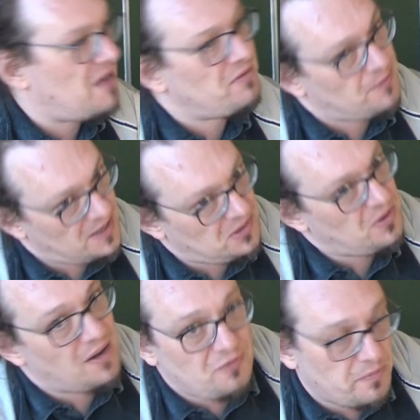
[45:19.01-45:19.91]
Otherwise, you
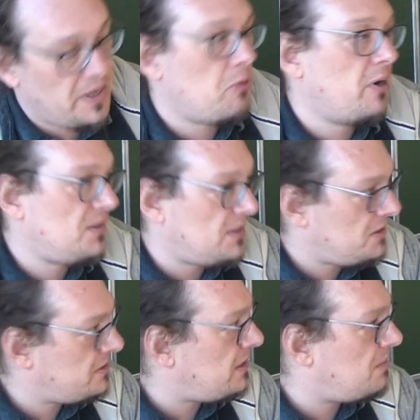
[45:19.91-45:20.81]
have to manually
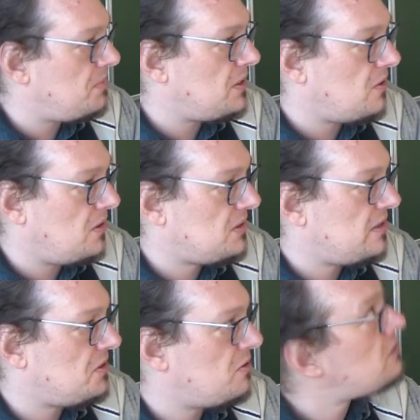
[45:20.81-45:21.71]
set it up because
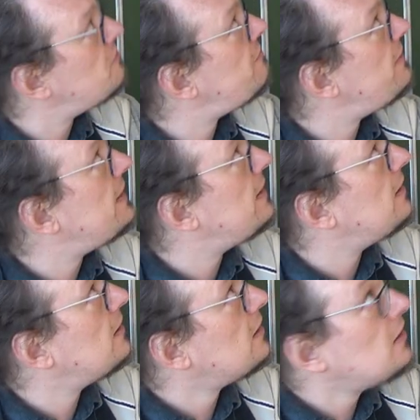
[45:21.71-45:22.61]
the Docker thing